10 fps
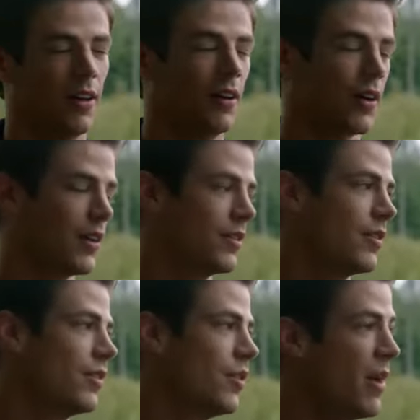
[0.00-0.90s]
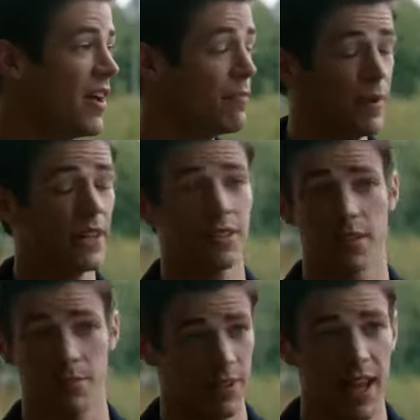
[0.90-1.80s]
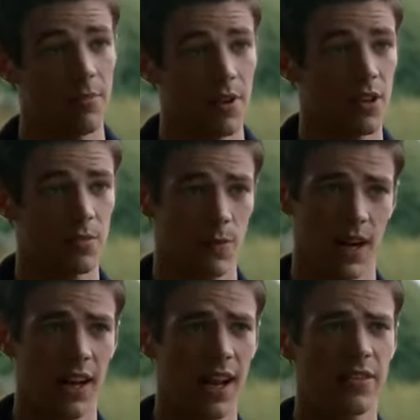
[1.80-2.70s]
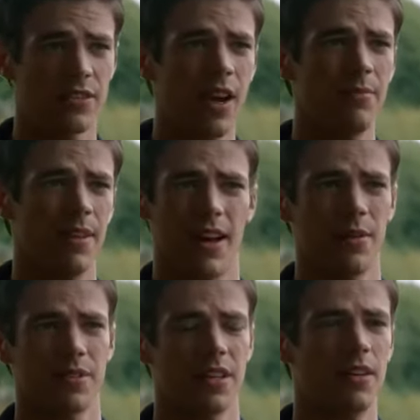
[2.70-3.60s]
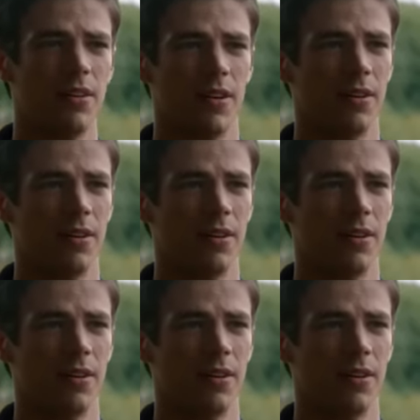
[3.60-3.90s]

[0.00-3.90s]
Okay, there may have been some damage, but I got the job done. I was the hero.